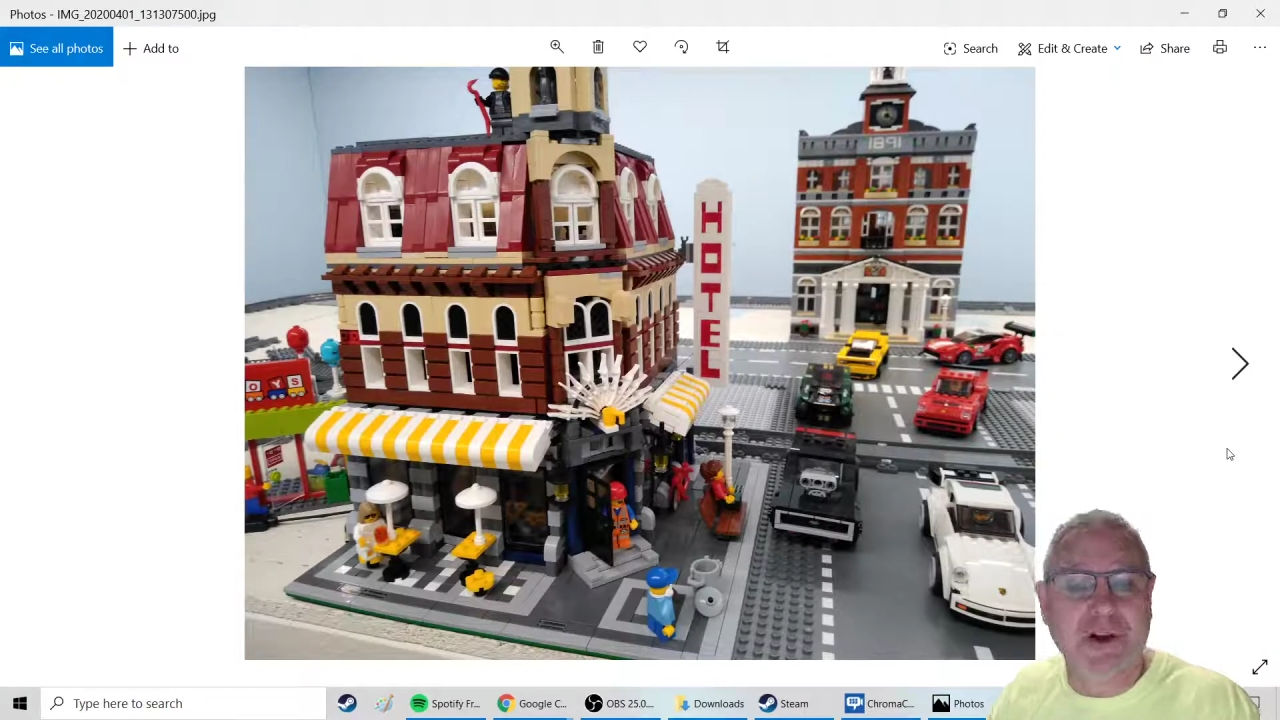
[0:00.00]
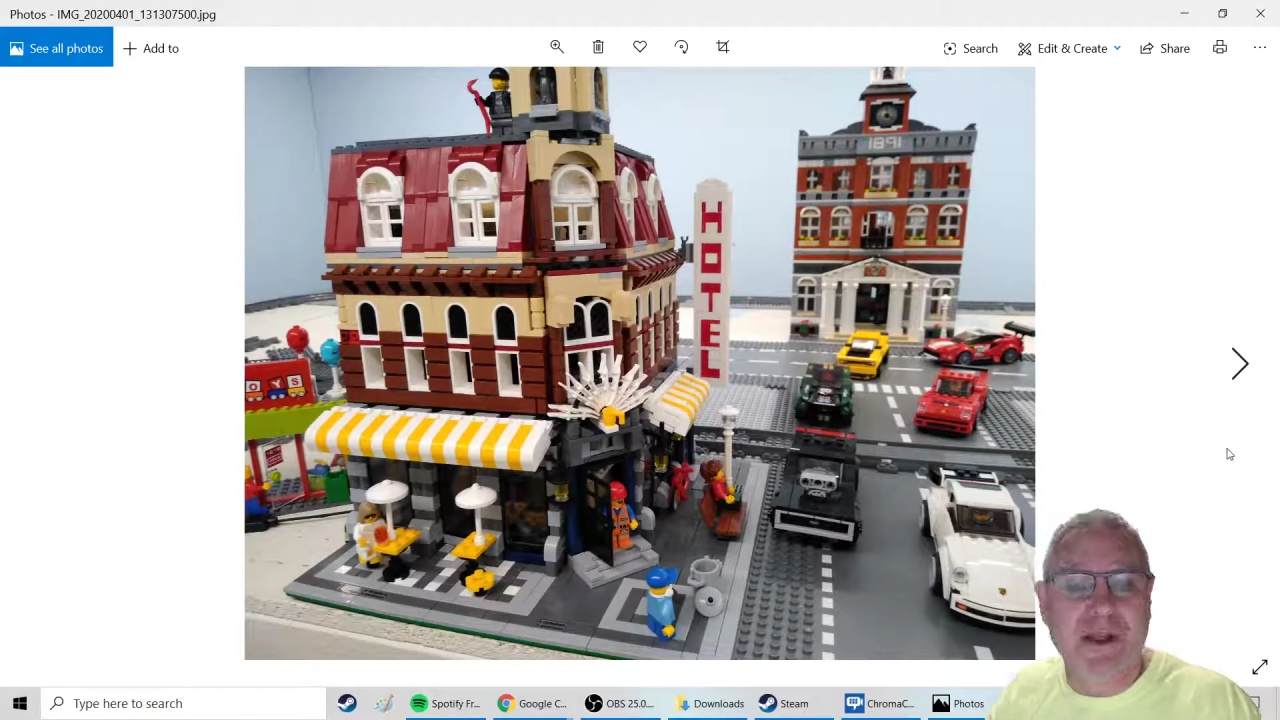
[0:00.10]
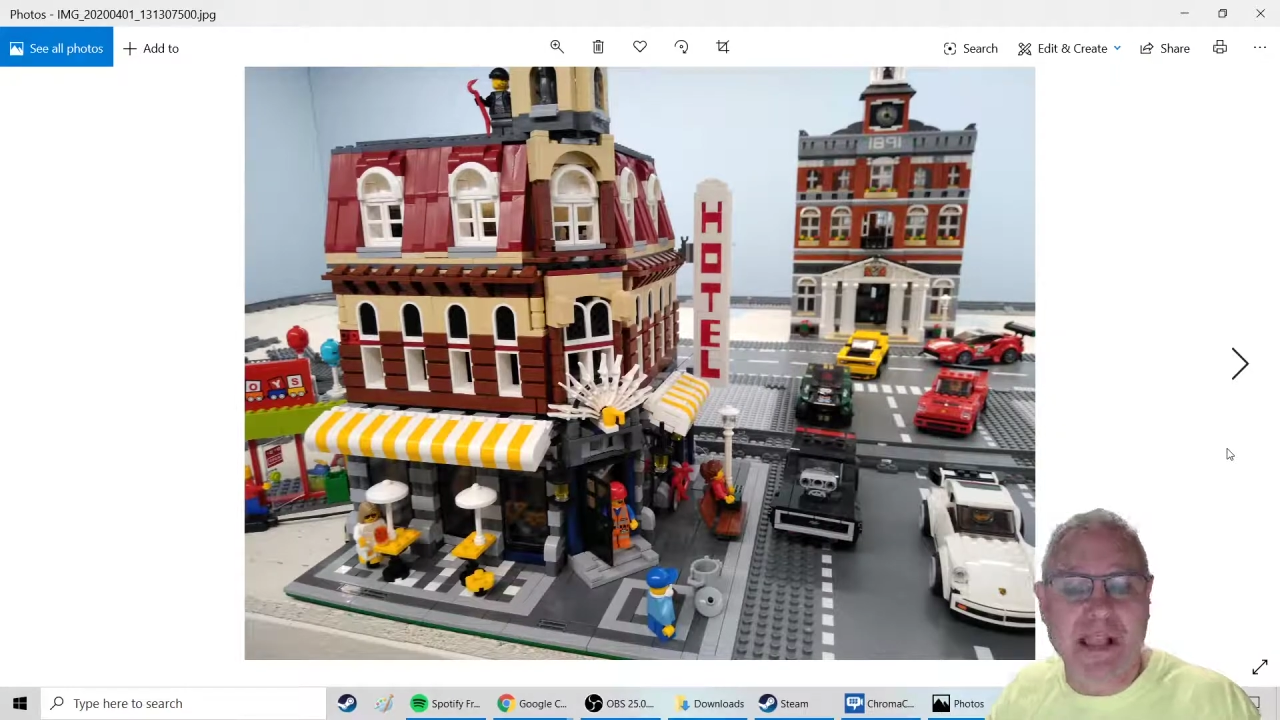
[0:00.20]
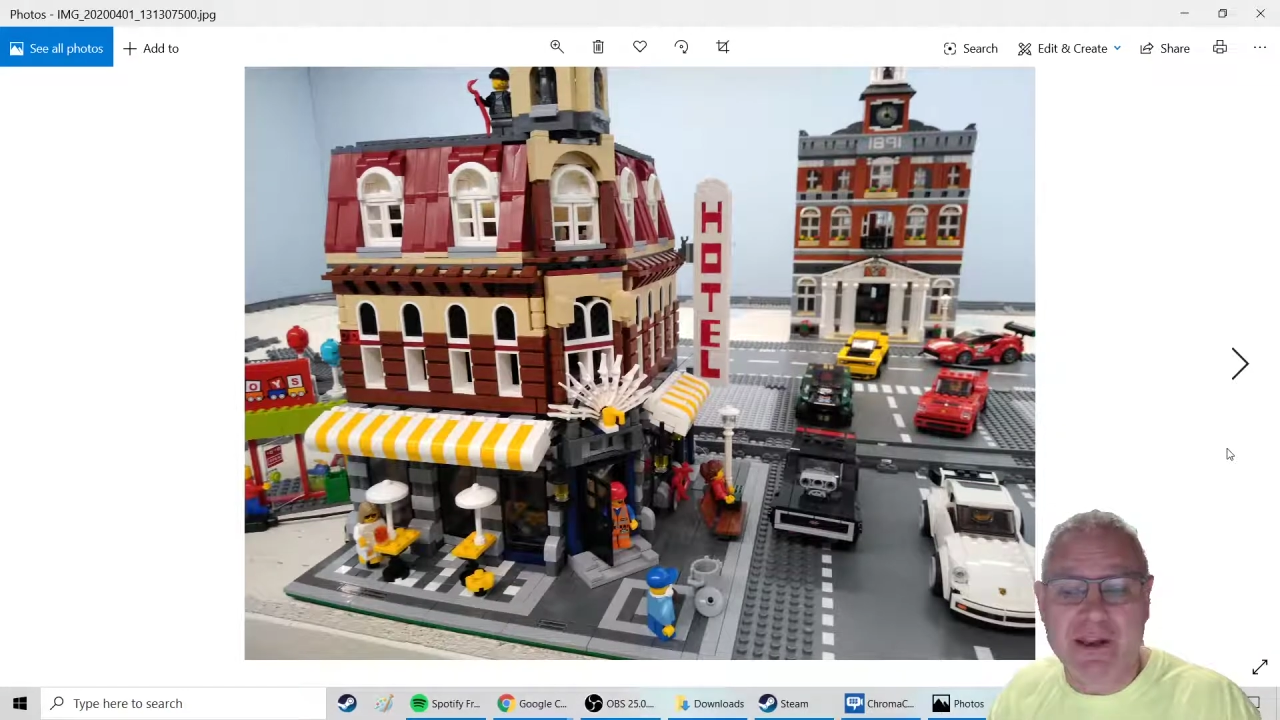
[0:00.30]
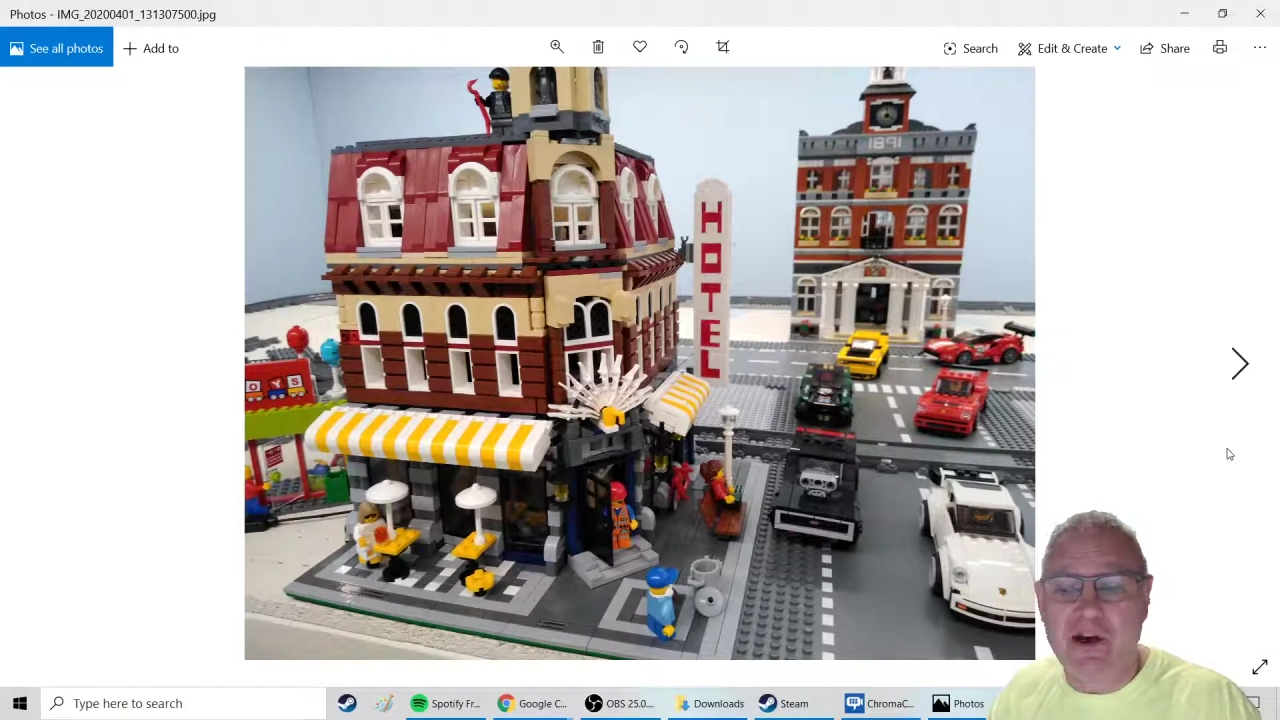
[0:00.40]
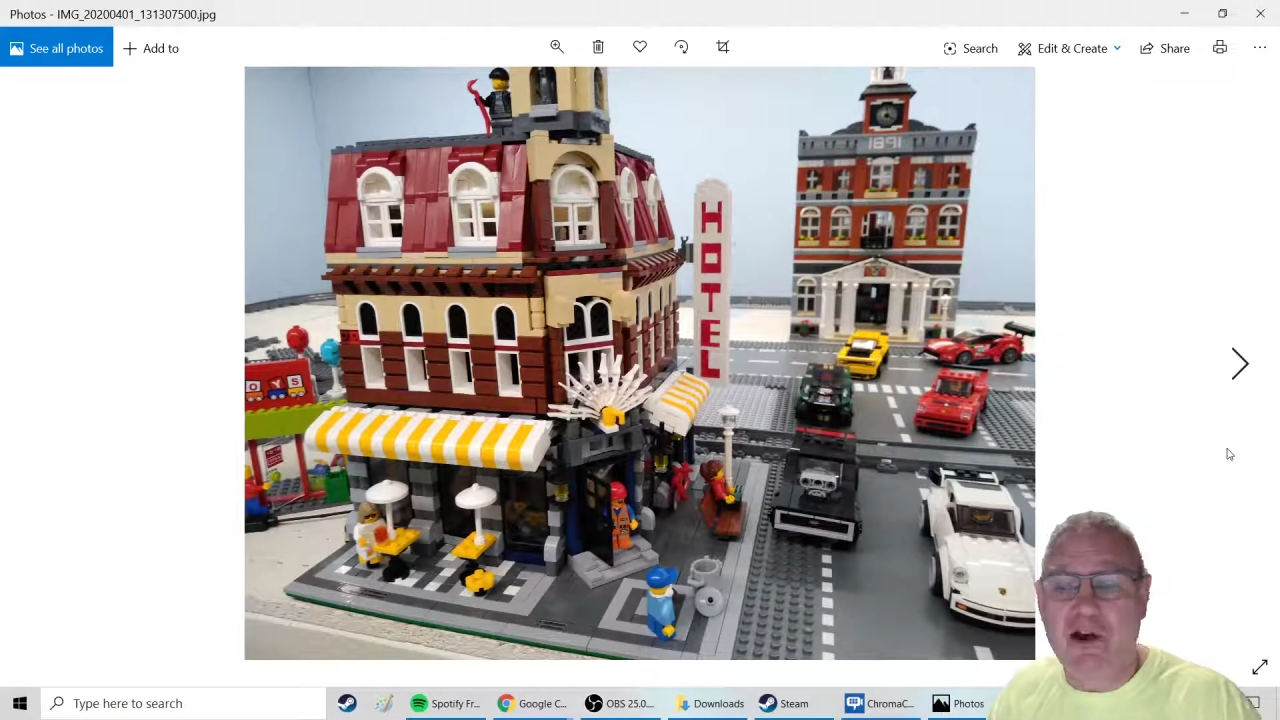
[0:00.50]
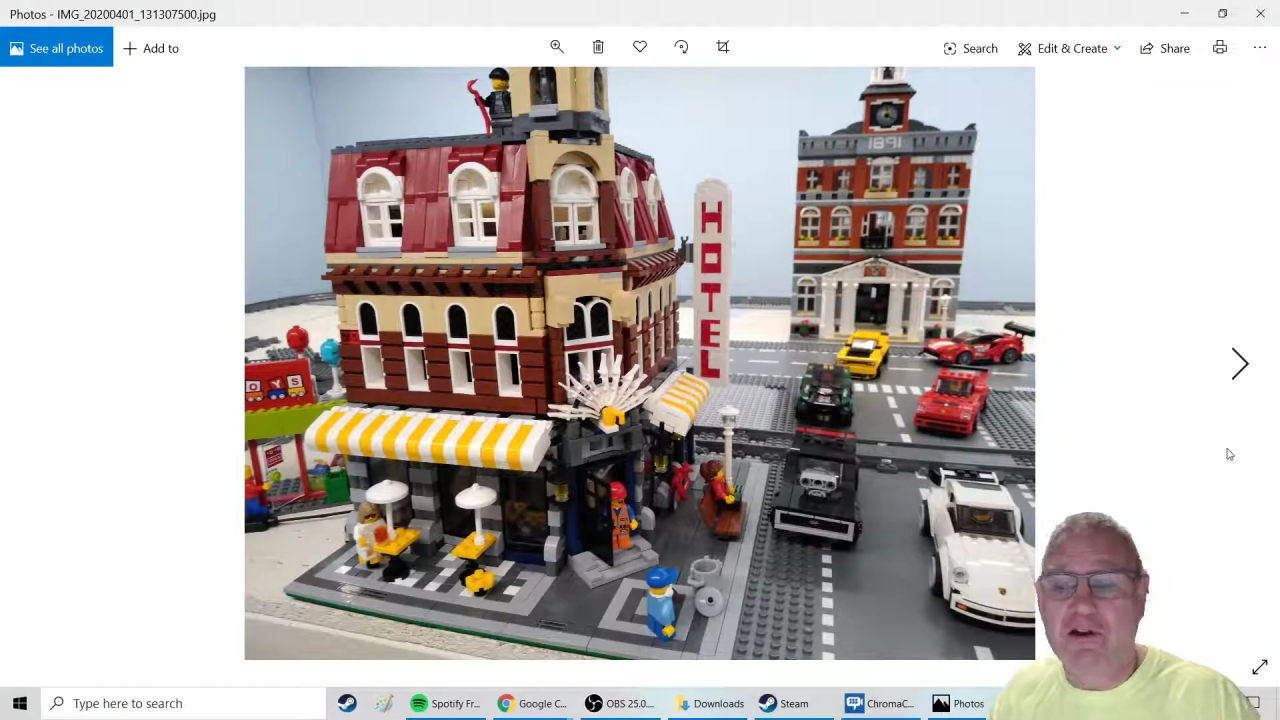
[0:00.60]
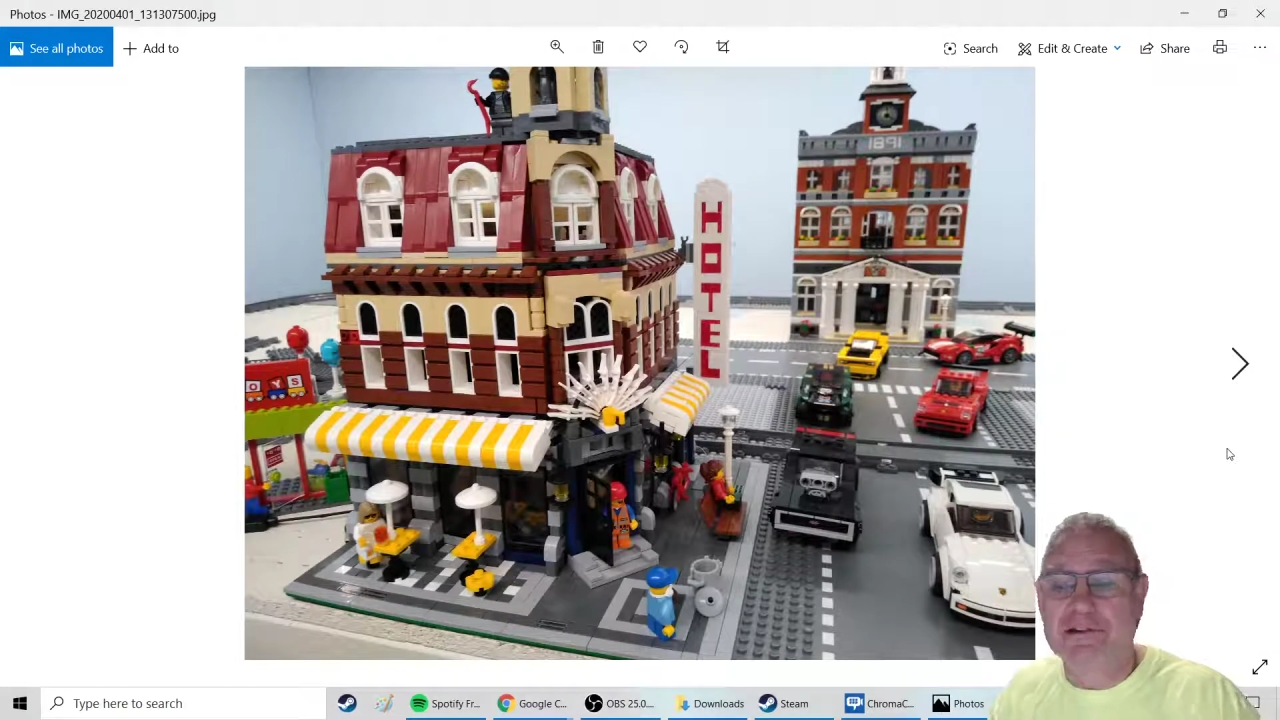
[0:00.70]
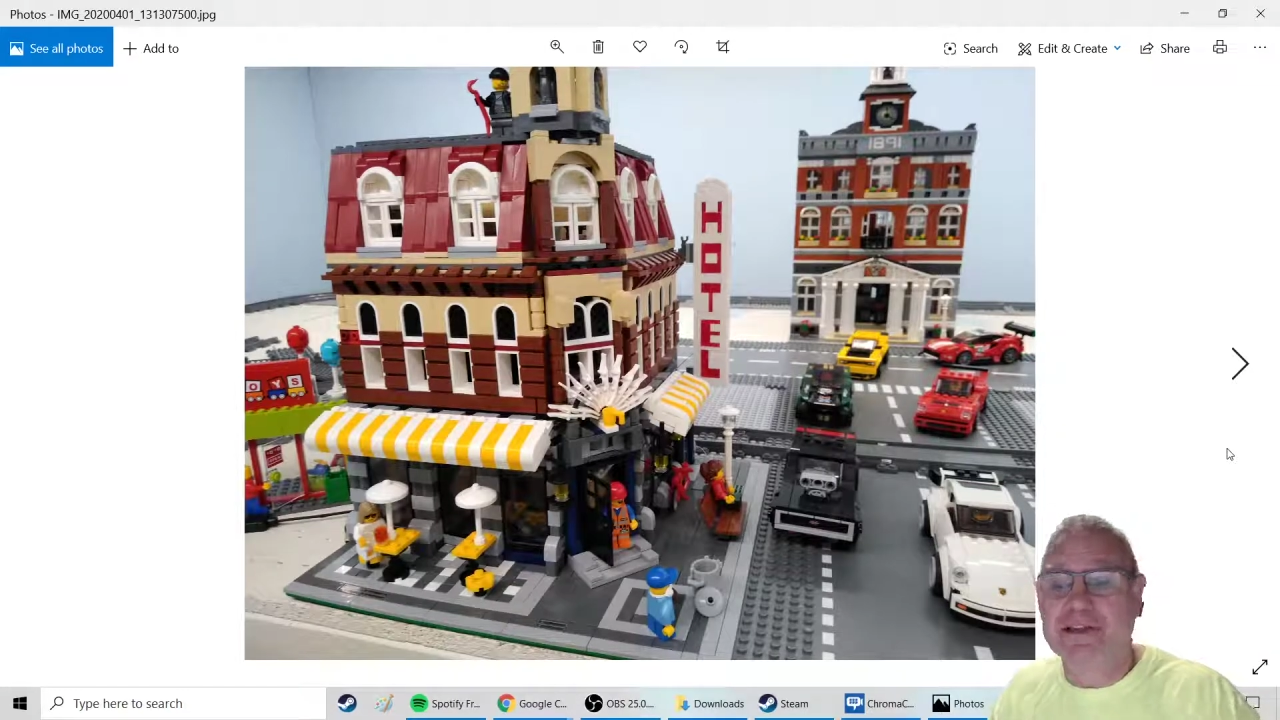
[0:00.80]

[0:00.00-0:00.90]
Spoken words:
know I like cars.